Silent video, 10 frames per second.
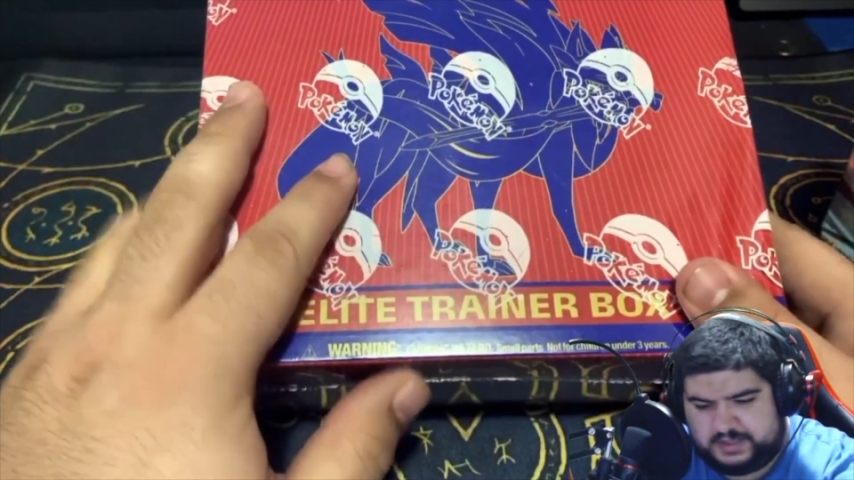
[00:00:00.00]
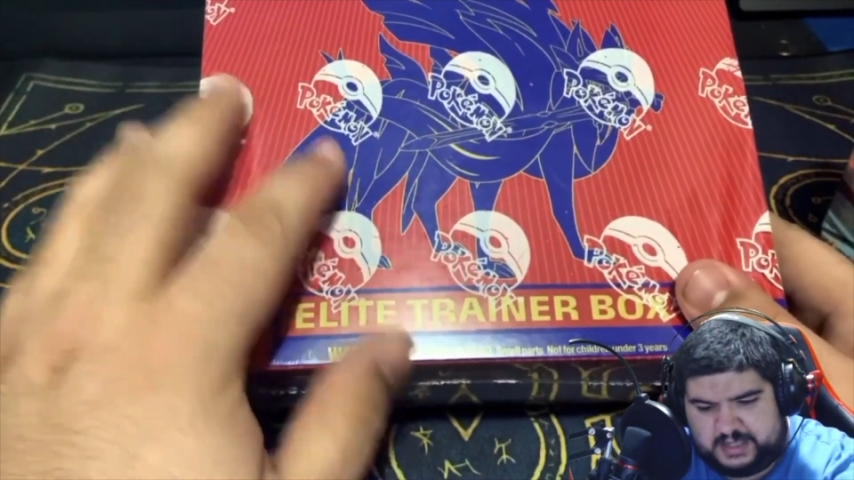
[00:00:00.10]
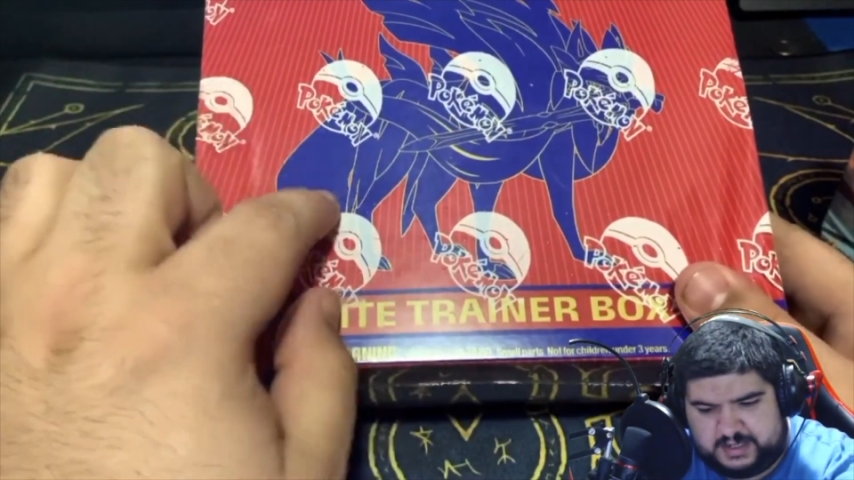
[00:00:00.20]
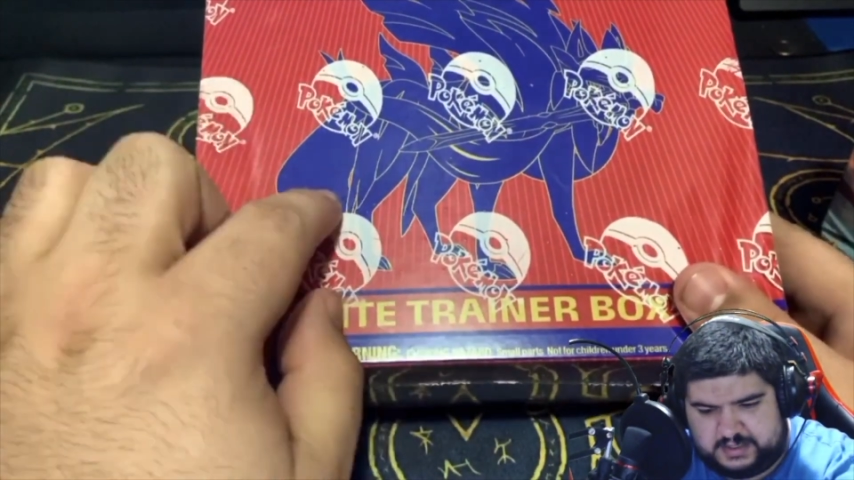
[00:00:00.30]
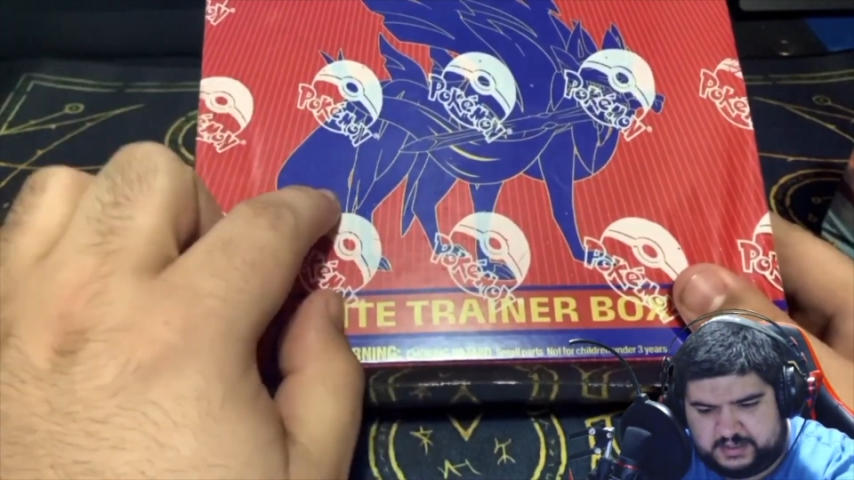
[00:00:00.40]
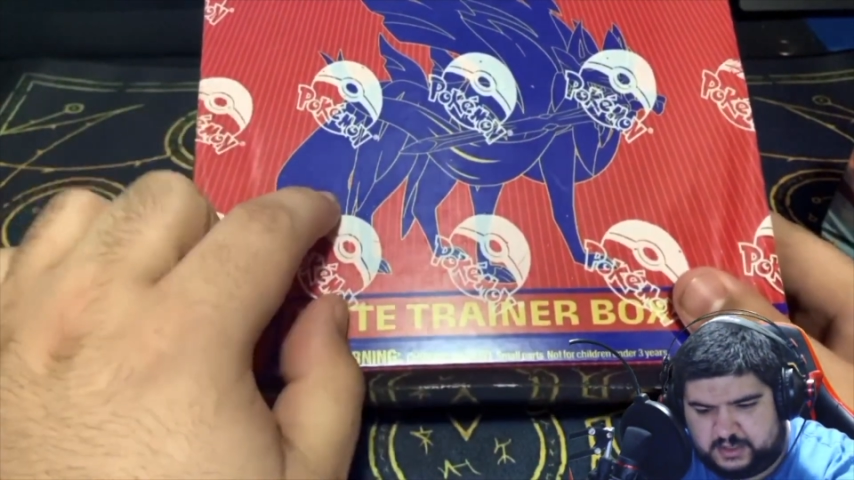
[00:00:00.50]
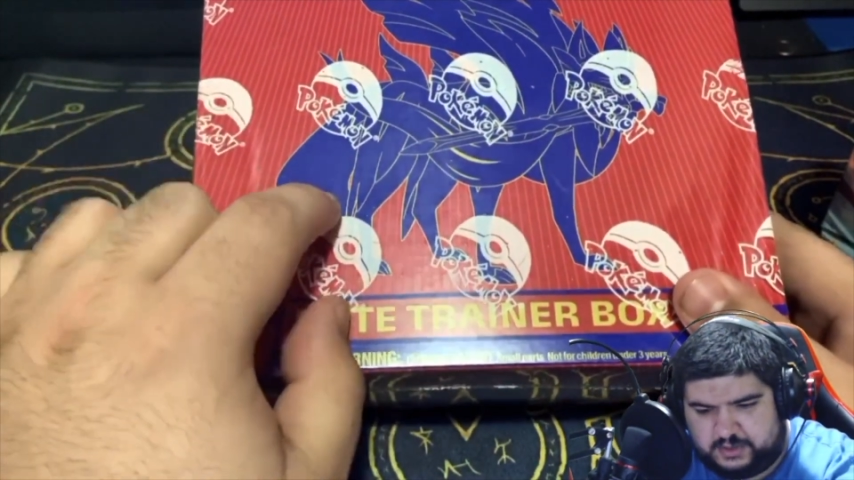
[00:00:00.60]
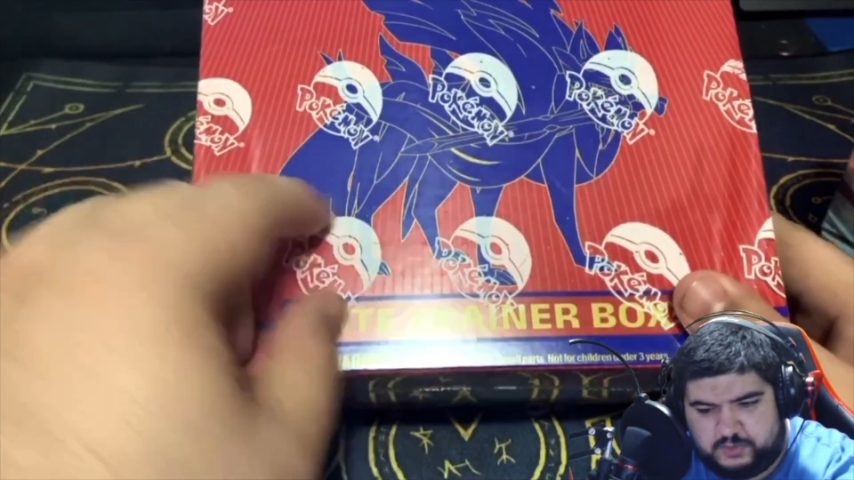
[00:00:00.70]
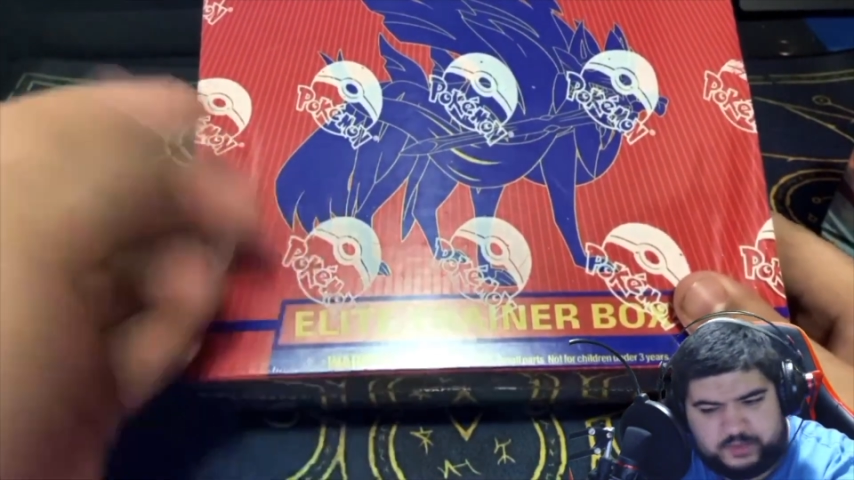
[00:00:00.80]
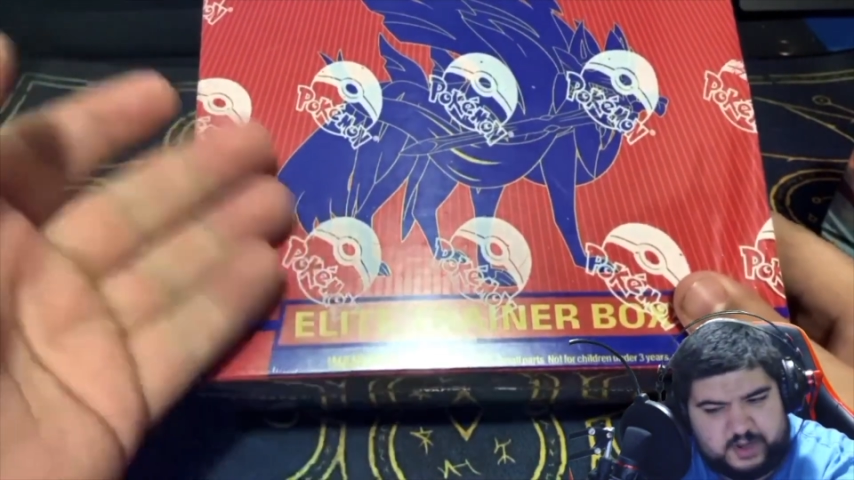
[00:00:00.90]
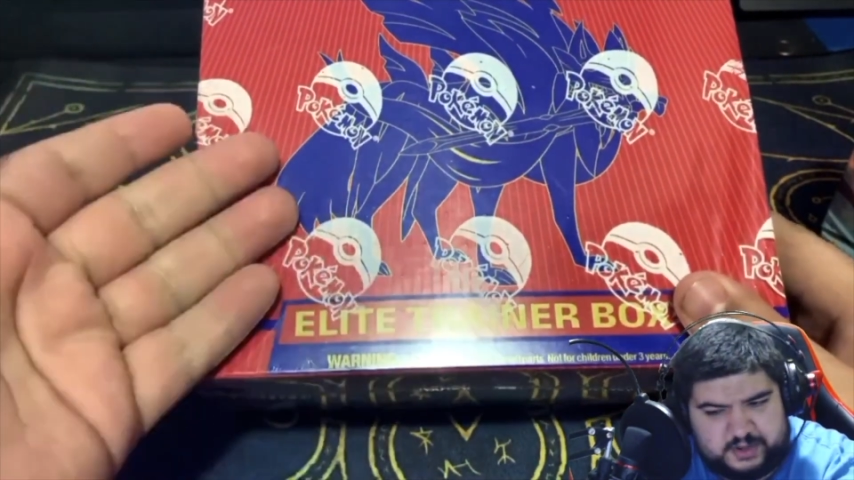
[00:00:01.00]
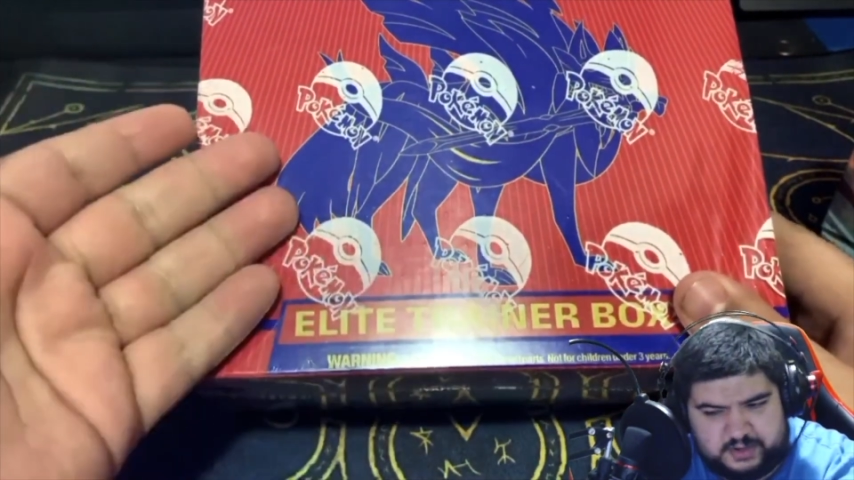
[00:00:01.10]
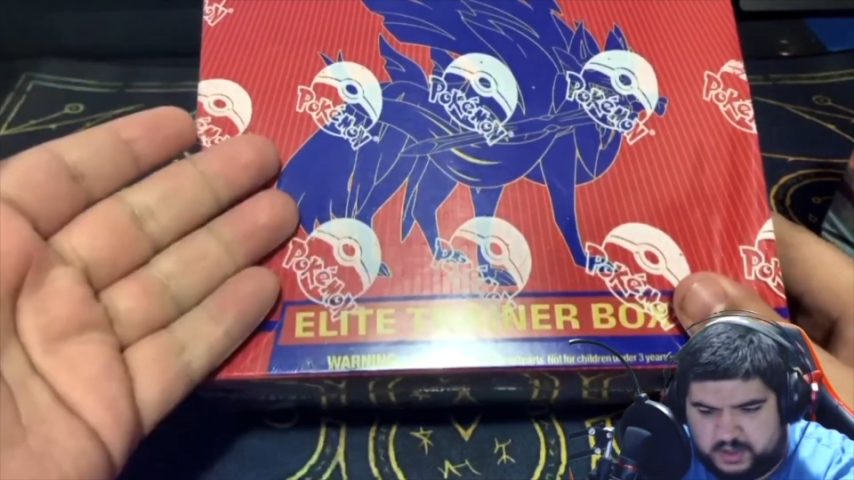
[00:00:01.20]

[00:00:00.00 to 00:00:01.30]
I had a $10 coupon,